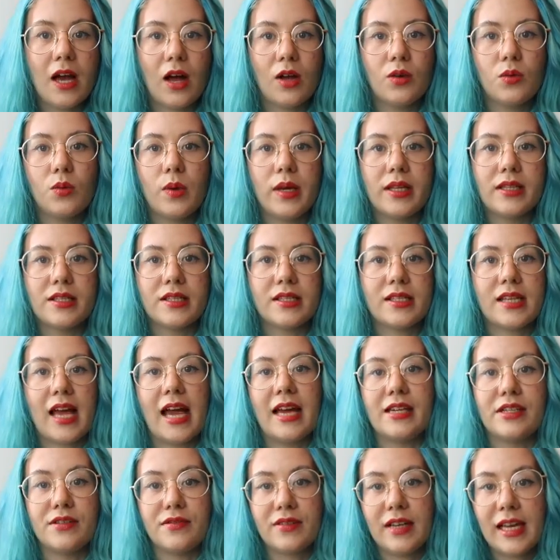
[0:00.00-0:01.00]
Unwin's
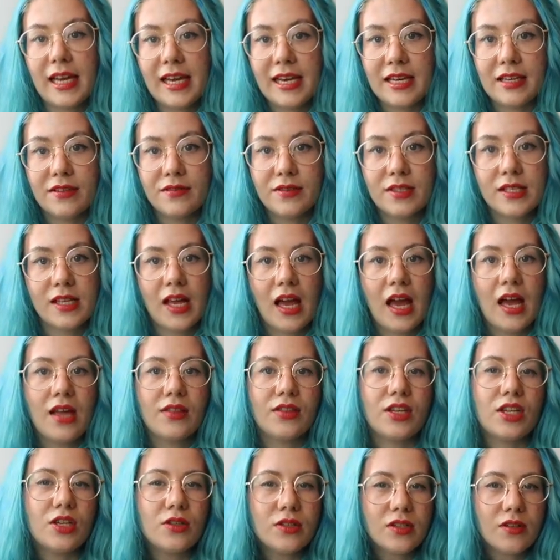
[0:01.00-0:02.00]
Head of Leaves,
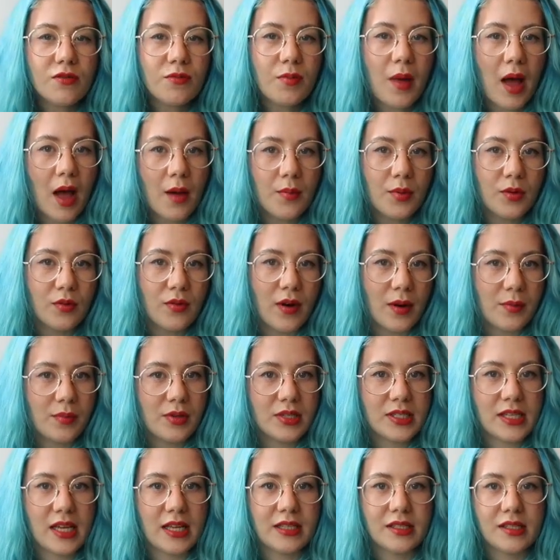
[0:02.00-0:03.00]
the use of purple
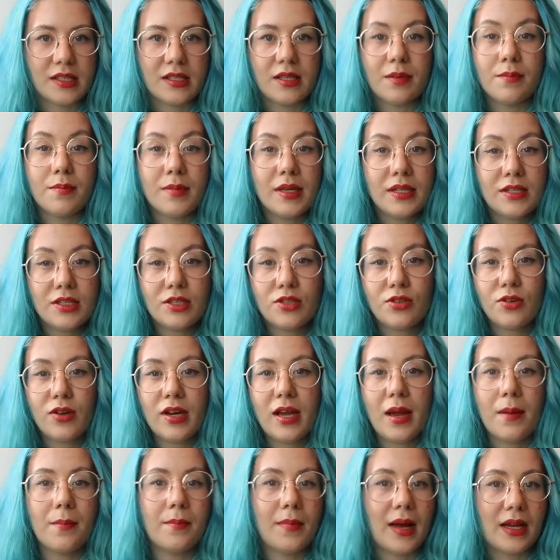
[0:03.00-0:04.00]
represents the
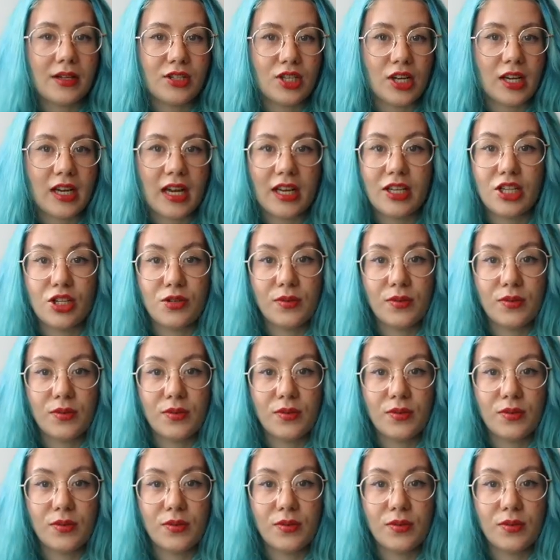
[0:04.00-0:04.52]
mystery, magic, and